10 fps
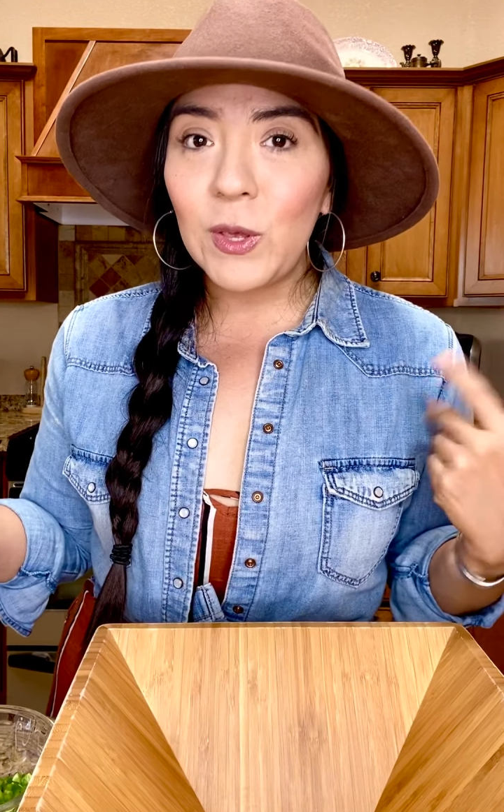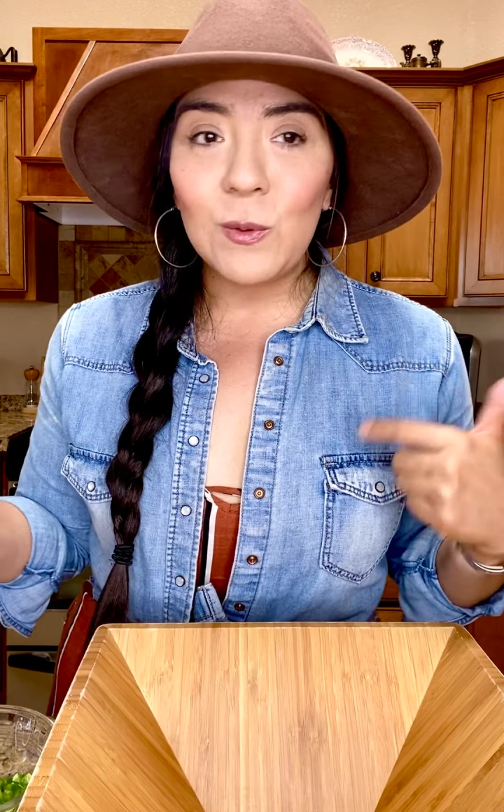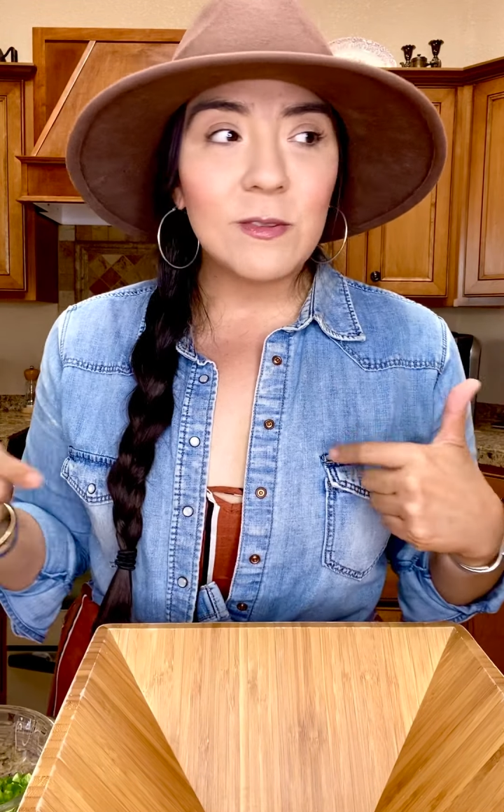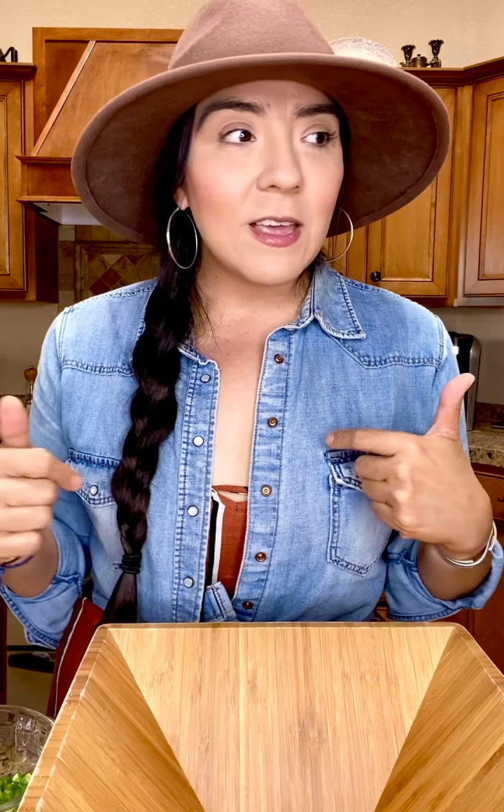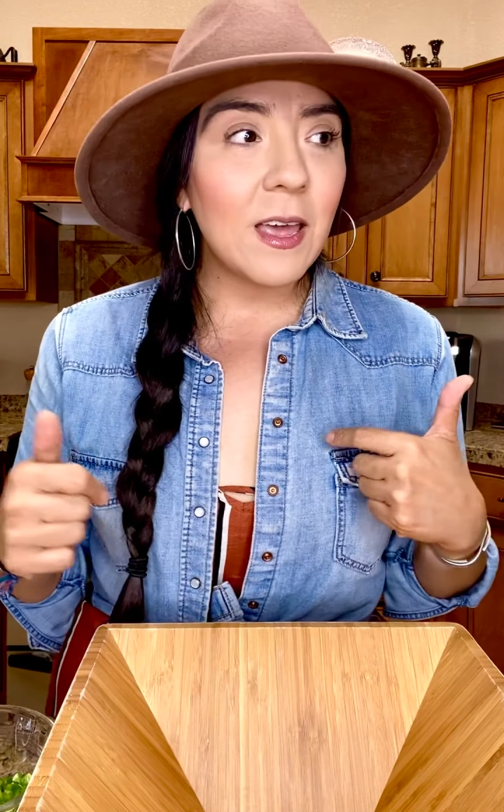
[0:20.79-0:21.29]

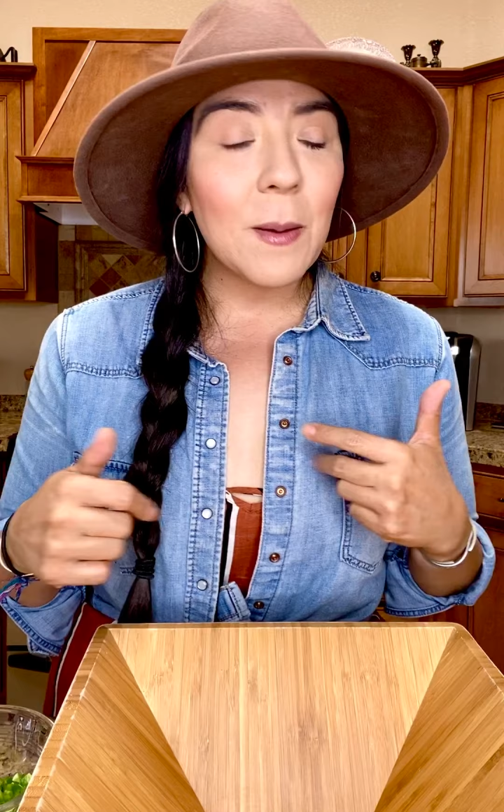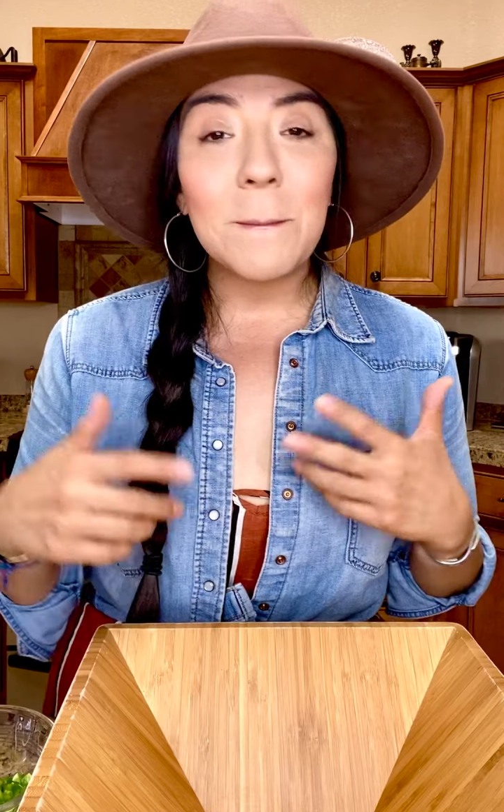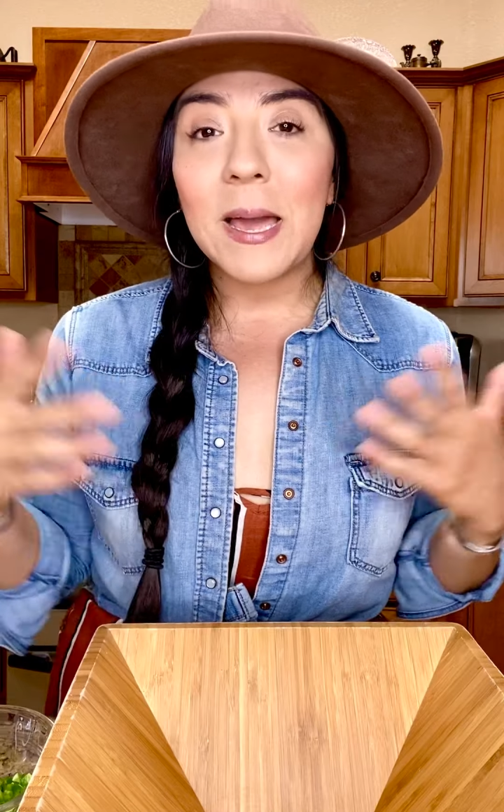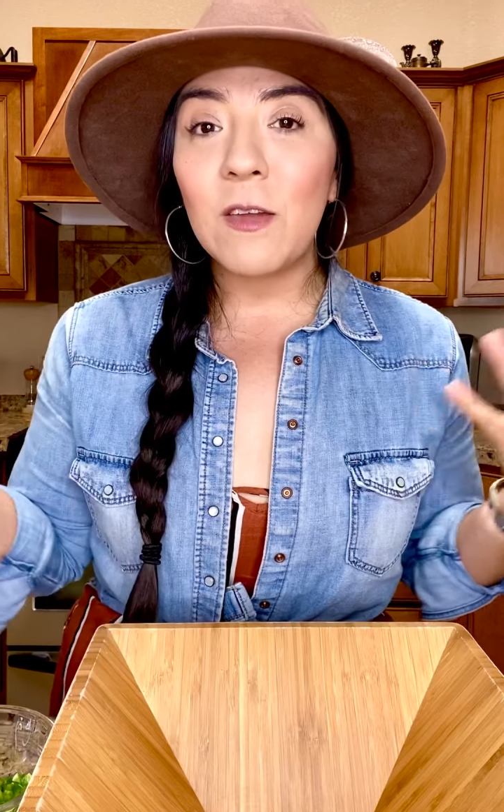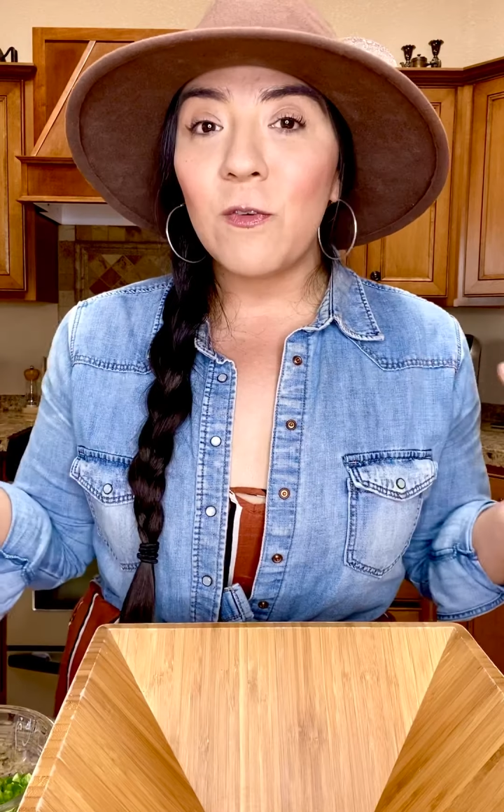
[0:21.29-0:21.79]

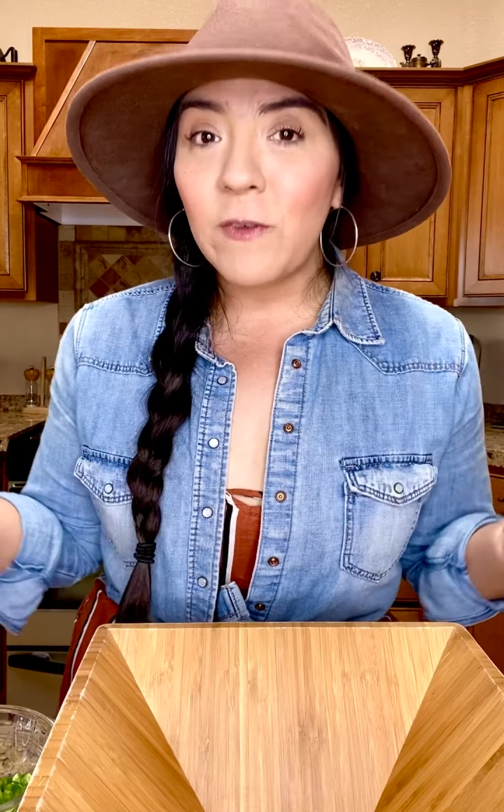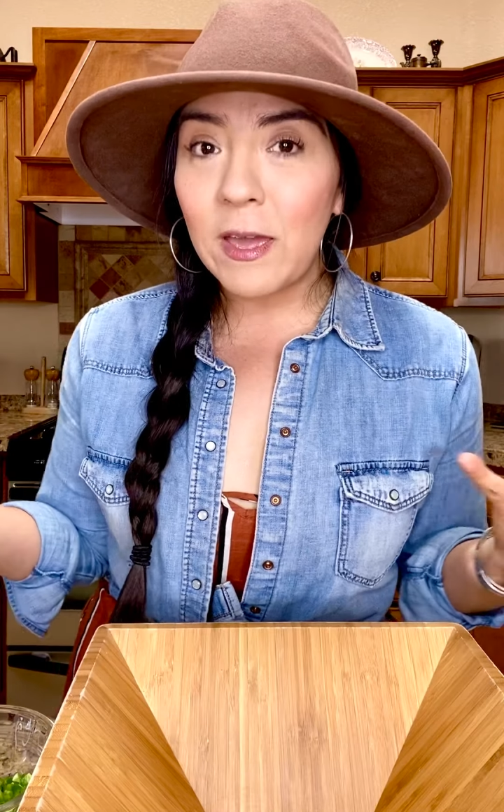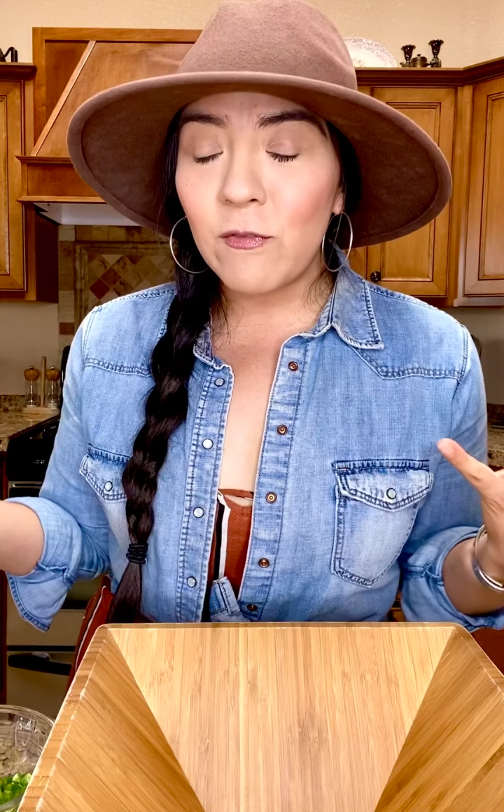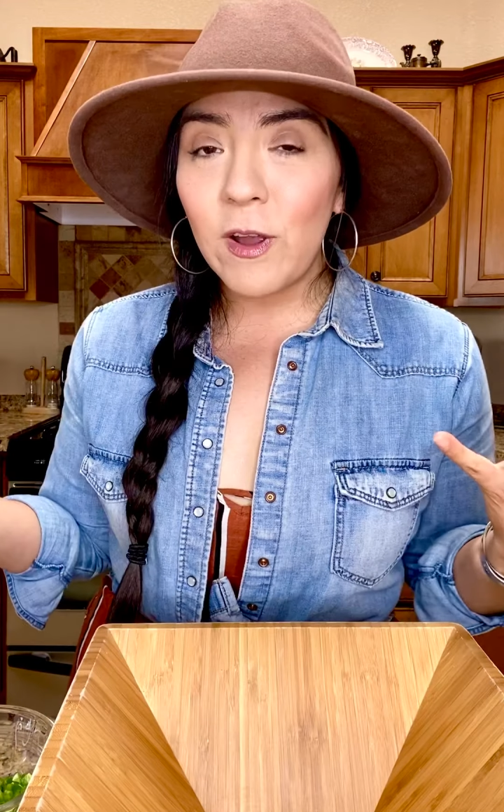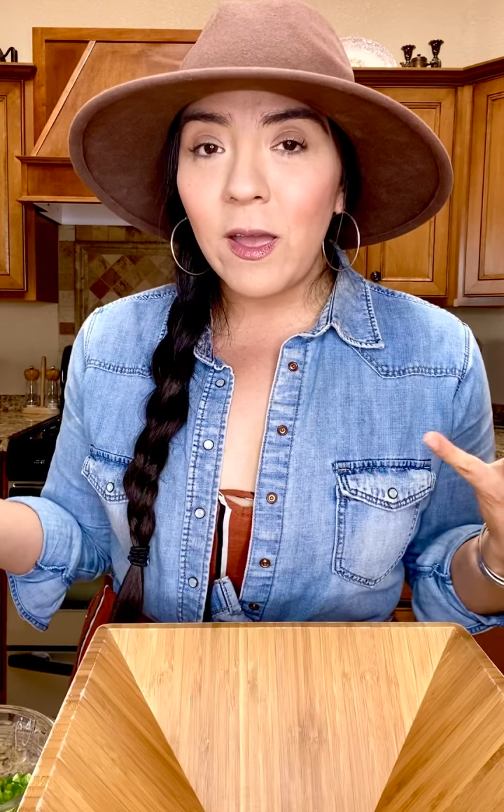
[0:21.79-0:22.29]
using my
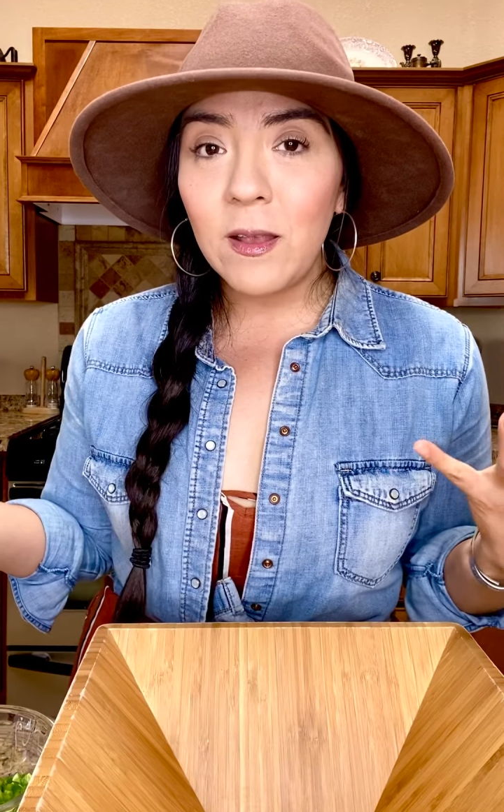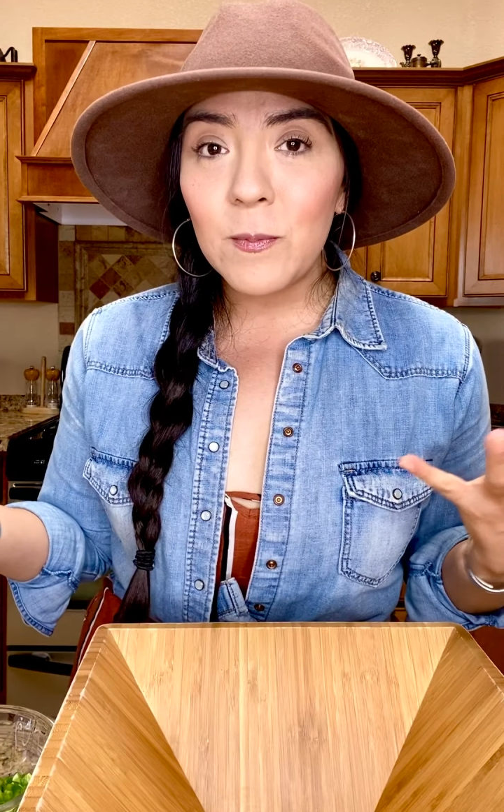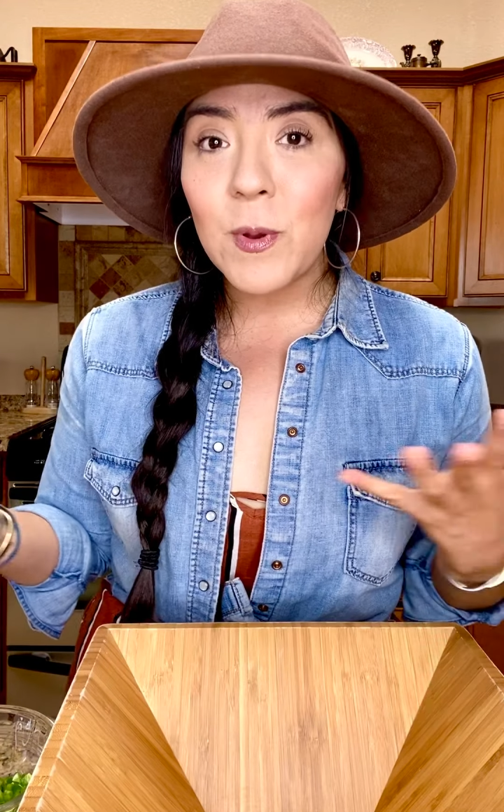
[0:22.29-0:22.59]
favorite